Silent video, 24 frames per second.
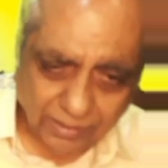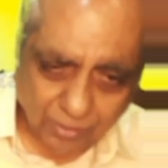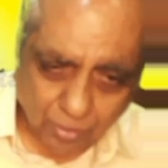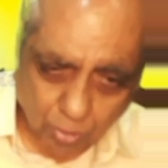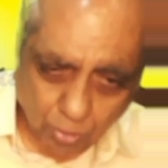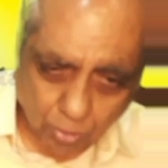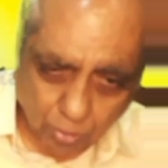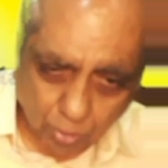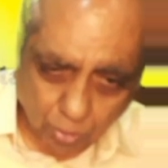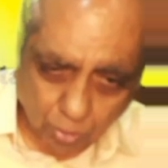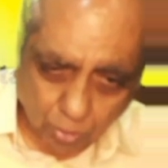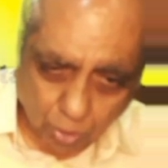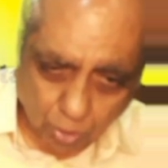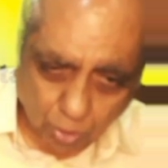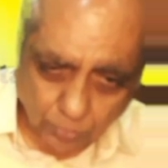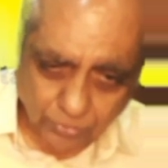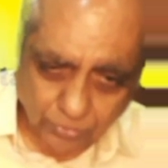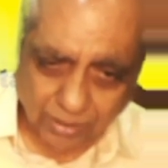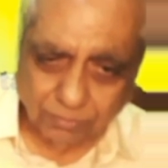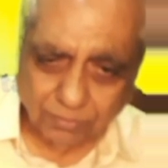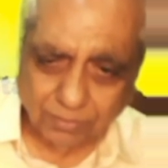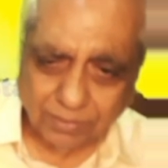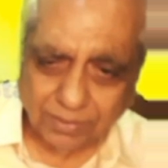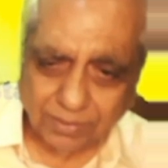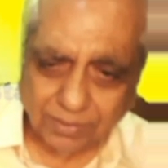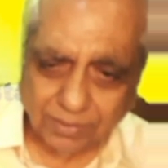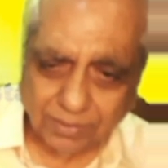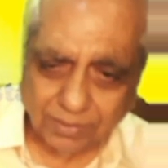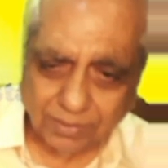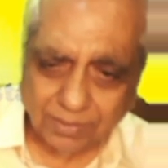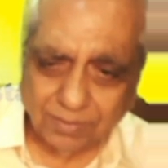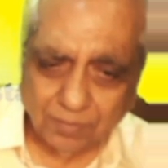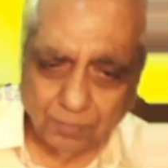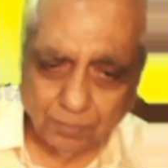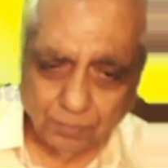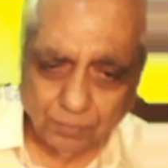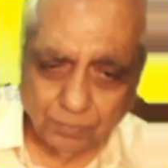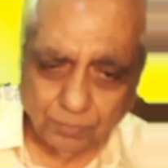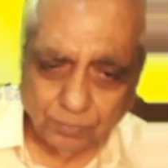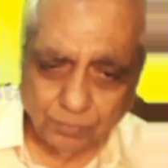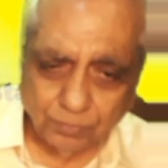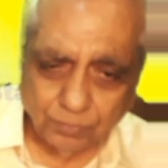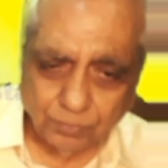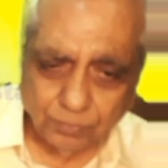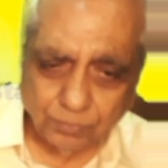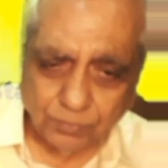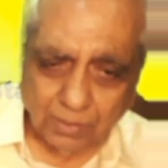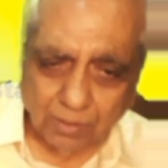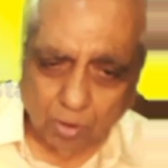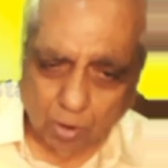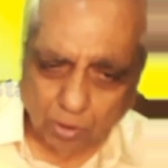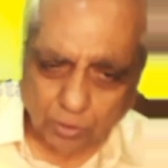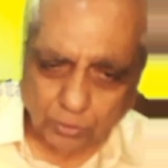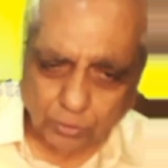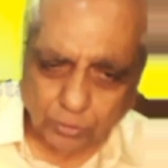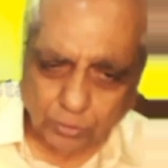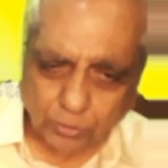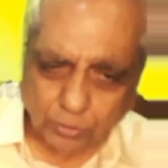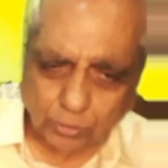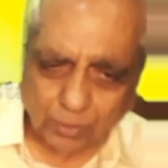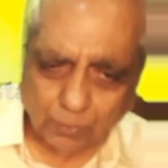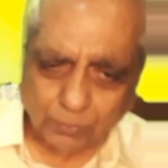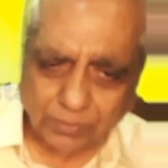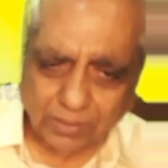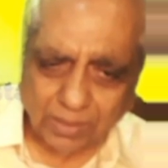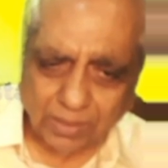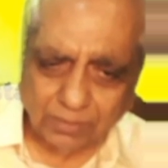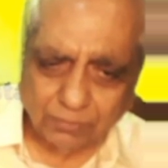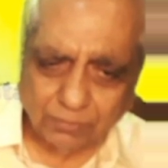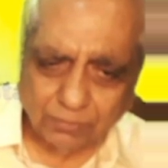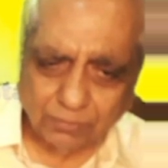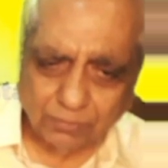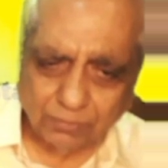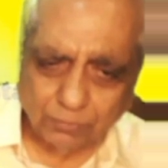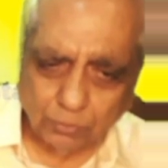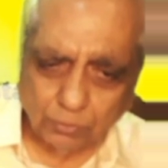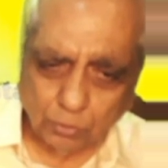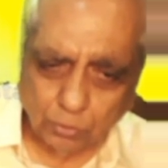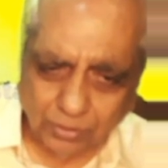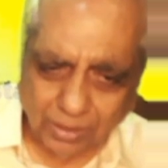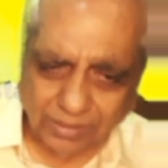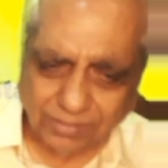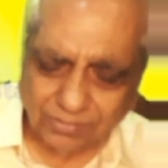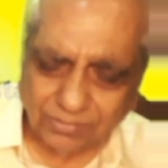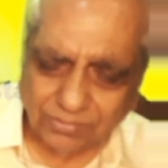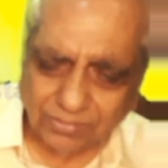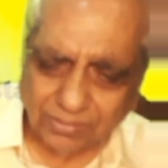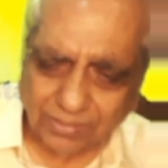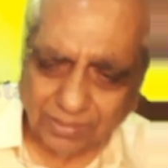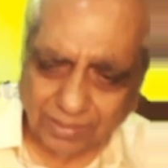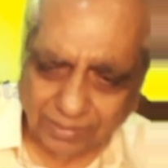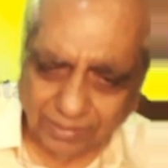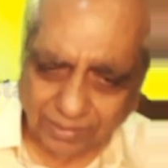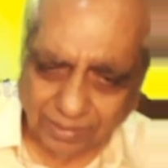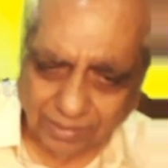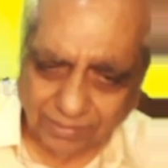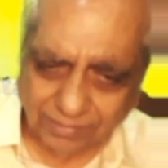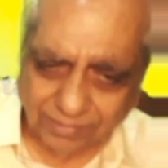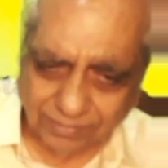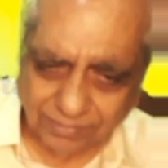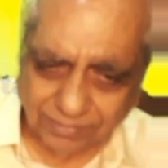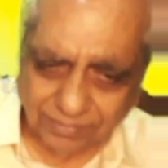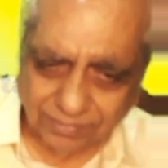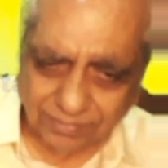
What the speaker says: observing. Also sometimes we do statistical analysis.